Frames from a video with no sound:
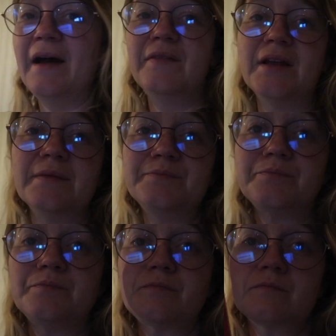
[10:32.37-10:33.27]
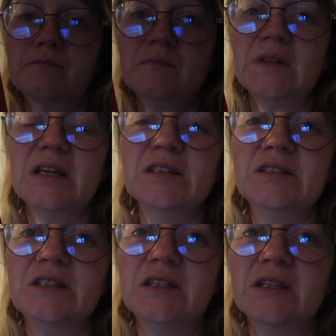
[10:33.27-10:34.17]
And then
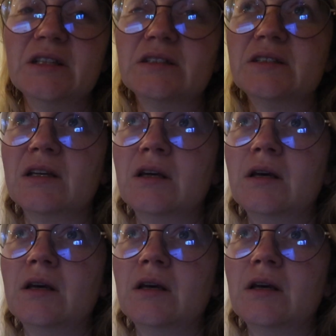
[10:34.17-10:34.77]
she is